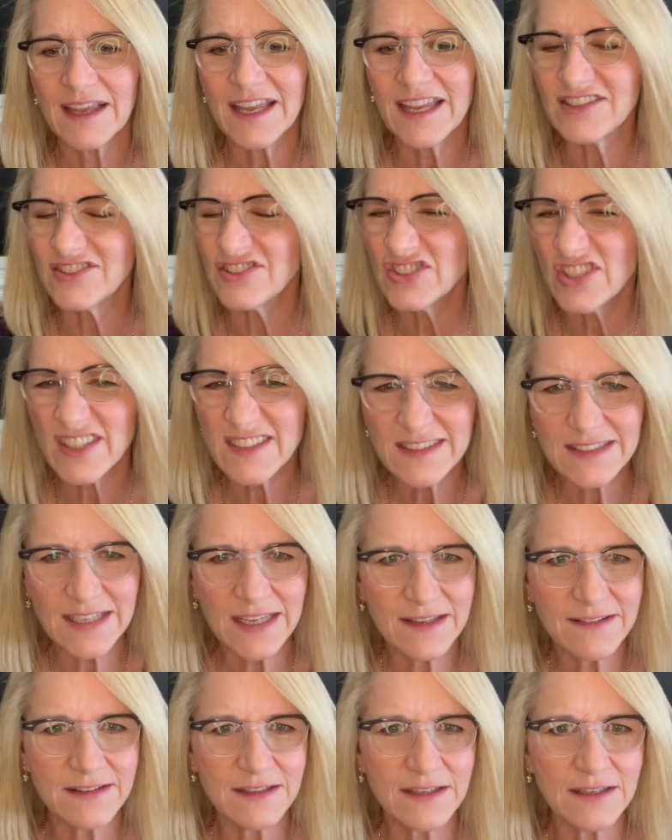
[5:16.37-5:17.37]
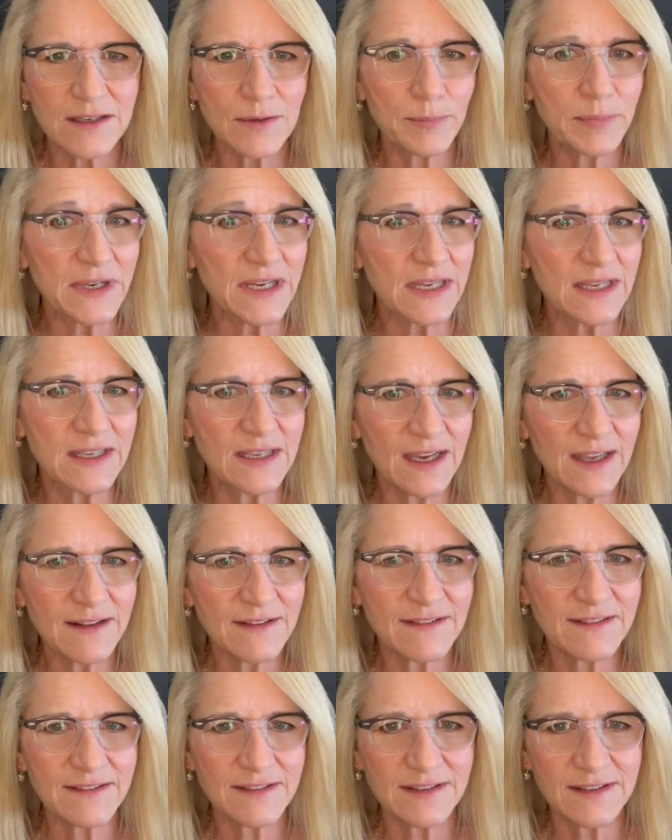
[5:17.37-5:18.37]
It just takes a little bit of
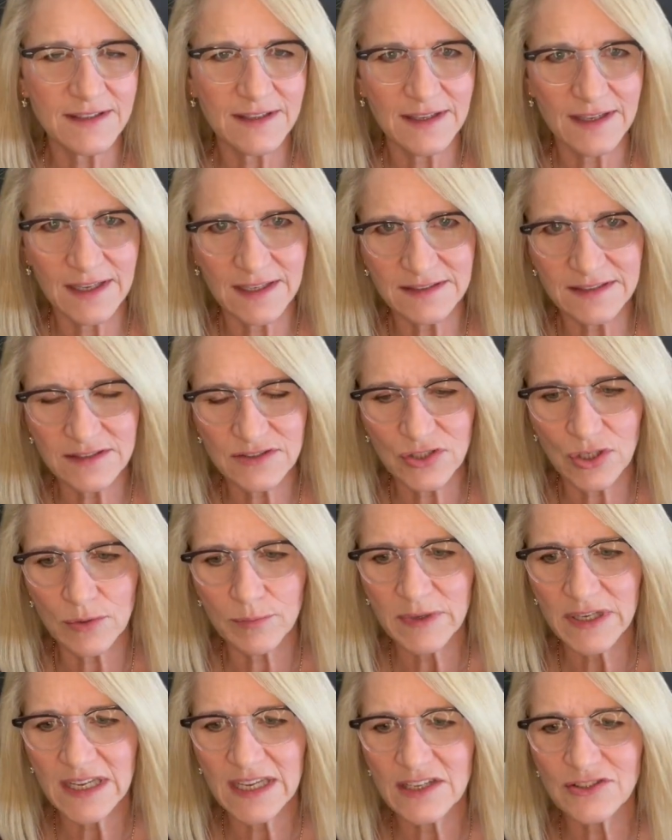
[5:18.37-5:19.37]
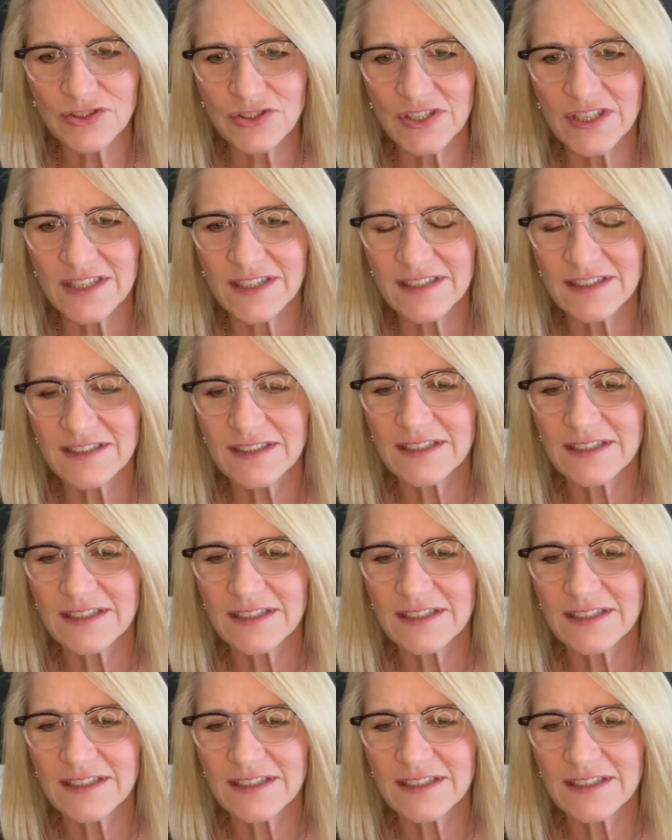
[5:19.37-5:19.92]
guts and determination.